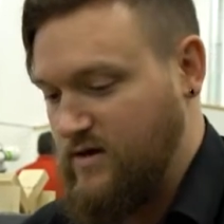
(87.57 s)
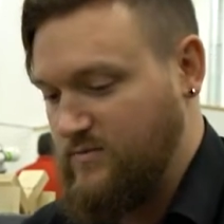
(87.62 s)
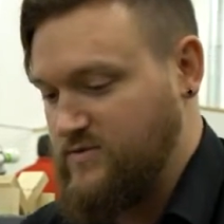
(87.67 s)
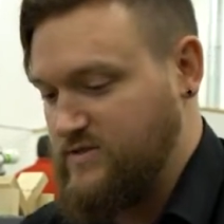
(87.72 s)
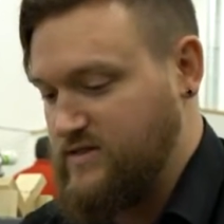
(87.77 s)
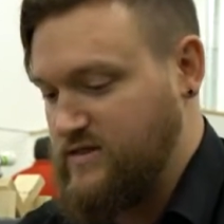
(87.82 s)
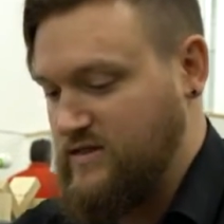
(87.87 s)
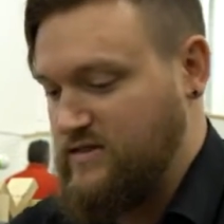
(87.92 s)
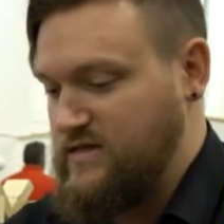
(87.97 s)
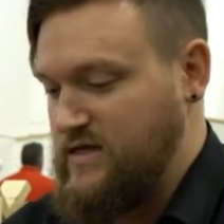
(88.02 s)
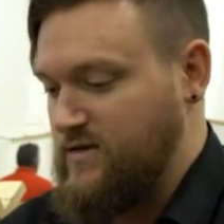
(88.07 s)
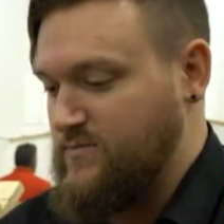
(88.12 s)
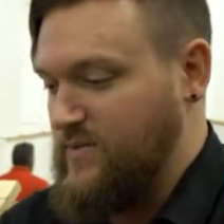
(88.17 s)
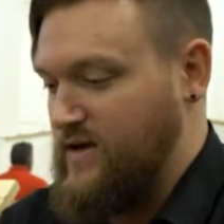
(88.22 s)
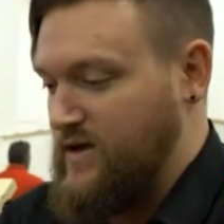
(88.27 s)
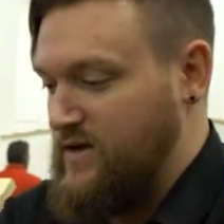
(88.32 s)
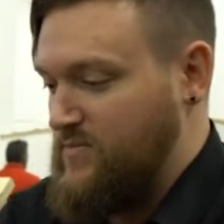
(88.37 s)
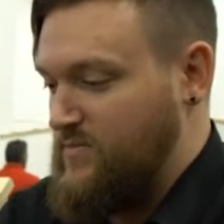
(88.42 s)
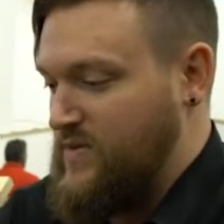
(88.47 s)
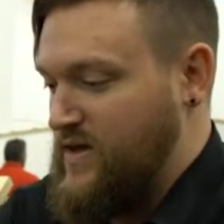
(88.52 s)
I'm just gonna take
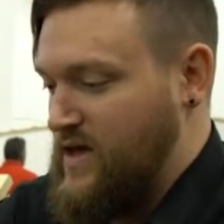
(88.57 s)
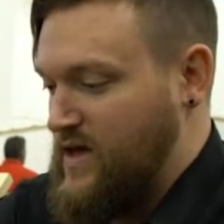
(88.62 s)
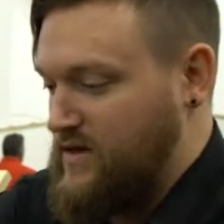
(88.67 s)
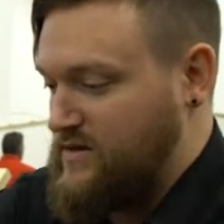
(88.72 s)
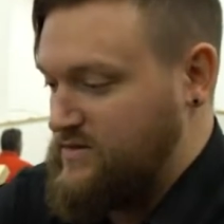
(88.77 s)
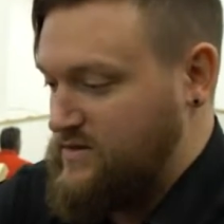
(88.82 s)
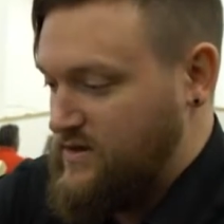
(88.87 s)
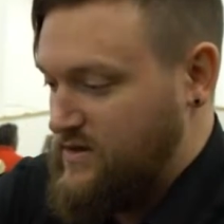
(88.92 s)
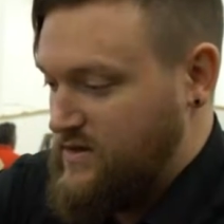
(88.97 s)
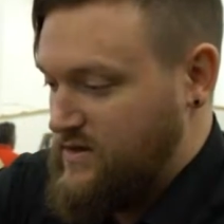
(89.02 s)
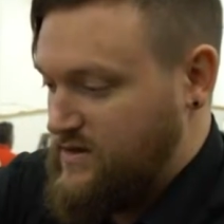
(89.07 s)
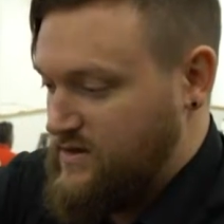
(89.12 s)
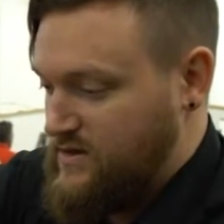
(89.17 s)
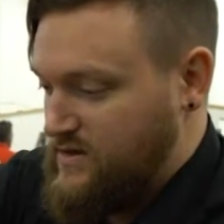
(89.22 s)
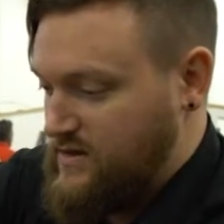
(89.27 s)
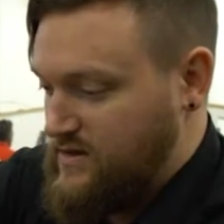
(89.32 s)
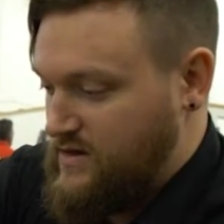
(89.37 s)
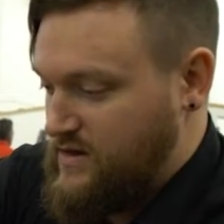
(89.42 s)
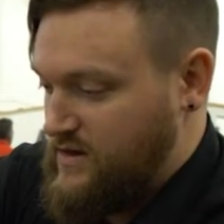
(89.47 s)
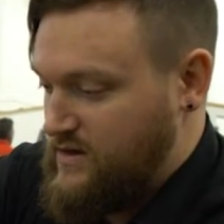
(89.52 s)
my impact,
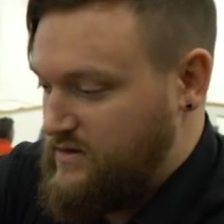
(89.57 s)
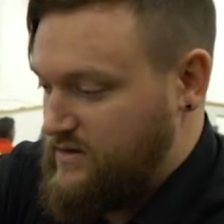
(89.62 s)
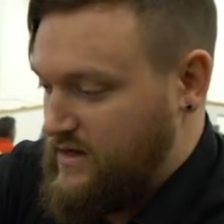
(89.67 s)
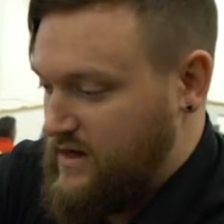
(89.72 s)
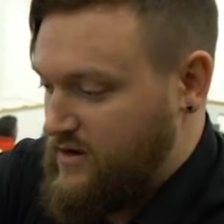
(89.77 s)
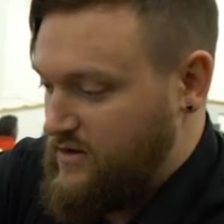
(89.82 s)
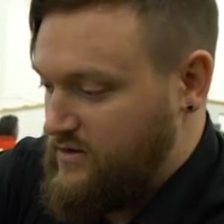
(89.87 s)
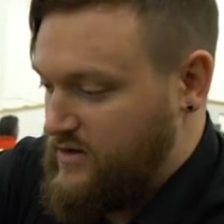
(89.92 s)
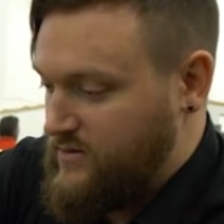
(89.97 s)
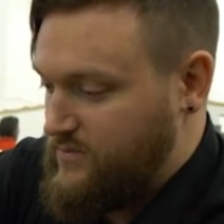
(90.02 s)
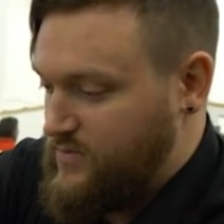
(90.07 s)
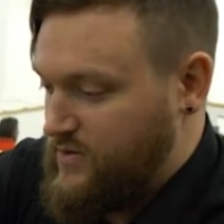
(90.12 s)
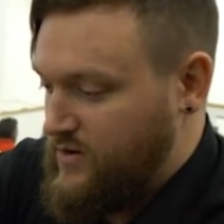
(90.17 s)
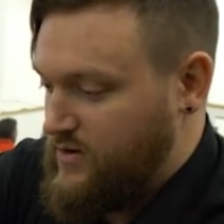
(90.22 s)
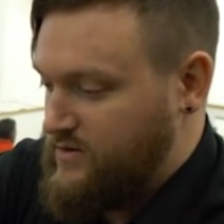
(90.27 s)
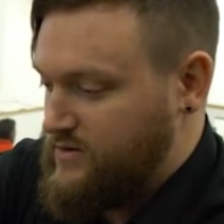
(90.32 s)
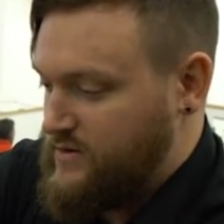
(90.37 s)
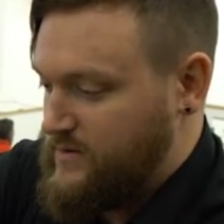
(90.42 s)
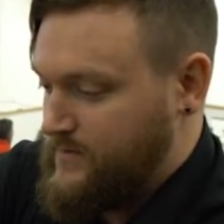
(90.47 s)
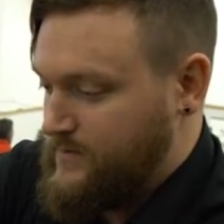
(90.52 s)
get it on the outlet
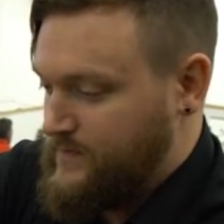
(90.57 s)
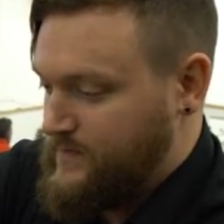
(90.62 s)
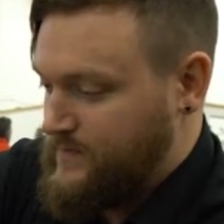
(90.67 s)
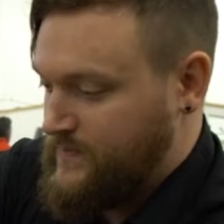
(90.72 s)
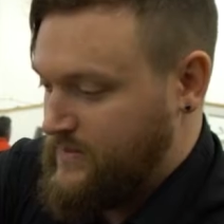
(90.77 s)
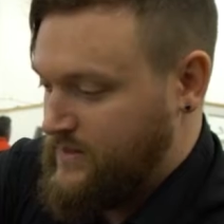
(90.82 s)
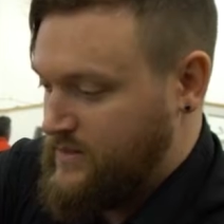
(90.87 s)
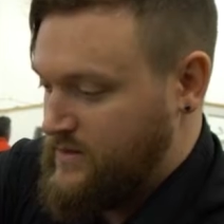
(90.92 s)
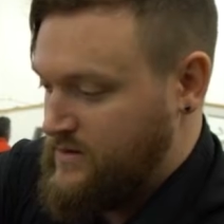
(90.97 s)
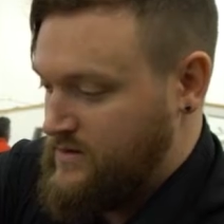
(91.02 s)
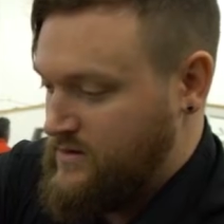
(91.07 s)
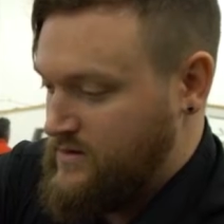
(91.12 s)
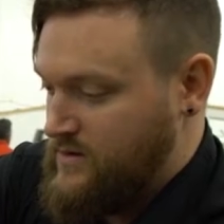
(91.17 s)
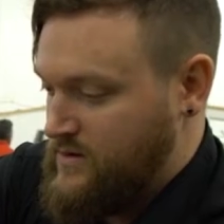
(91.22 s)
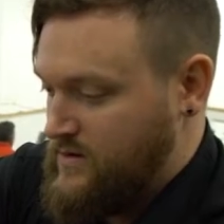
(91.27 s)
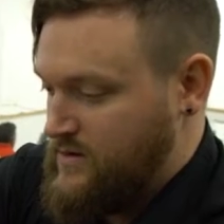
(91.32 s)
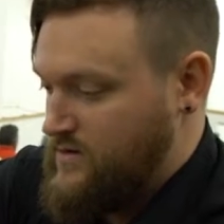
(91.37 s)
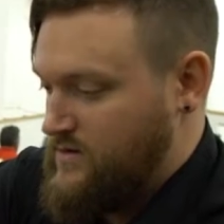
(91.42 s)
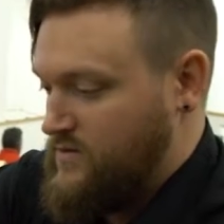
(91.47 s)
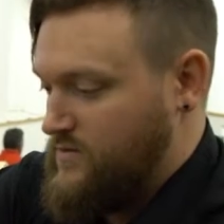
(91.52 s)

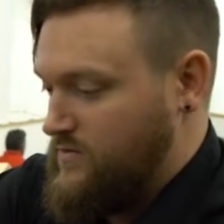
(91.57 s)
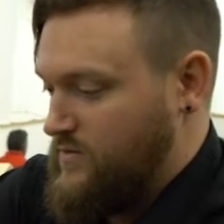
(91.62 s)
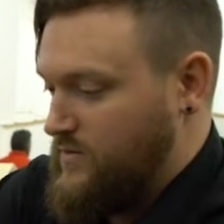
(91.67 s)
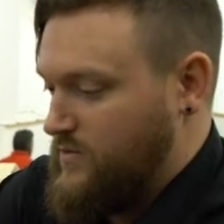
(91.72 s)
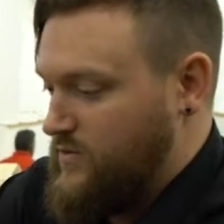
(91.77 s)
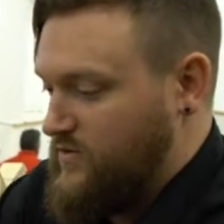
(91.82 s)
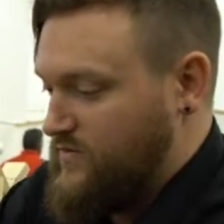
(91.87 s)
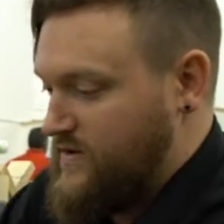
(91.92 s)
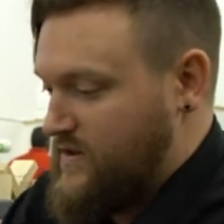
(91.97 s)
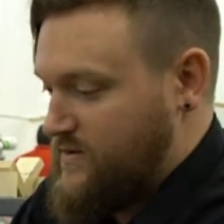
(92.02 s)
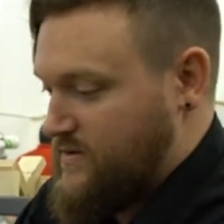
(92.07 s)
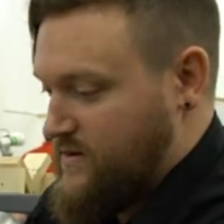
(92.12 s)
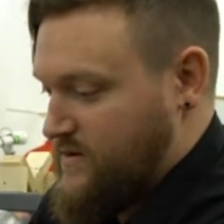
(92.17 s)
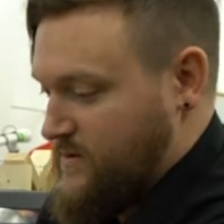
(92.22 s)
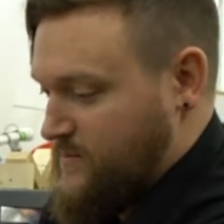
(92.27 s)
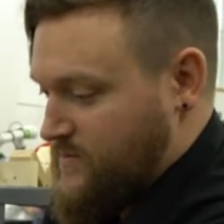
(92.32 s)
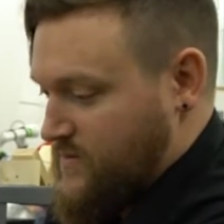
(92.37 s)
bolt, remove it.